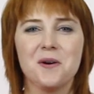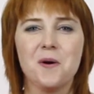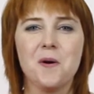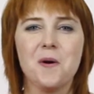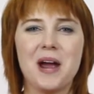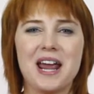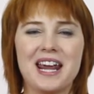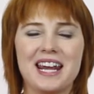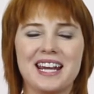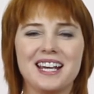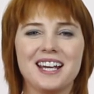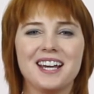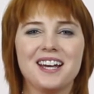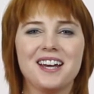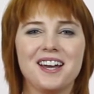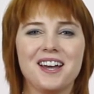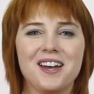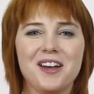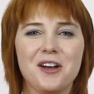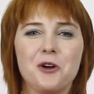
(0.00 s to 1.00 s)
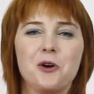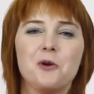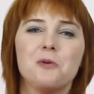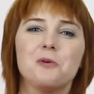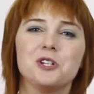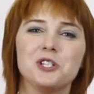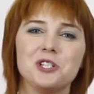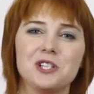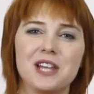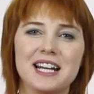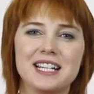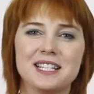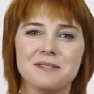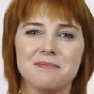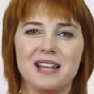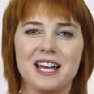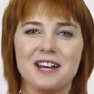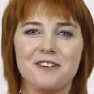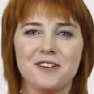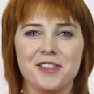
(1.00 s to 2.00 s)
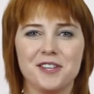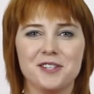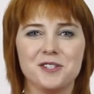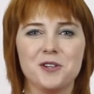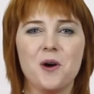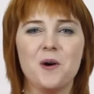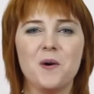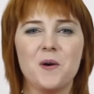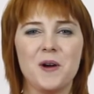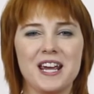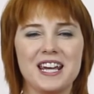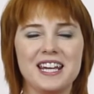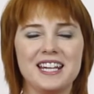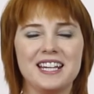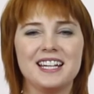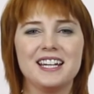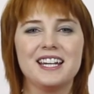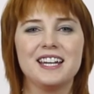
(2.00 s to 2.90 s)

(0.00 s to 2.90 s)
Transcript: Toy. Would you like to play with a toy?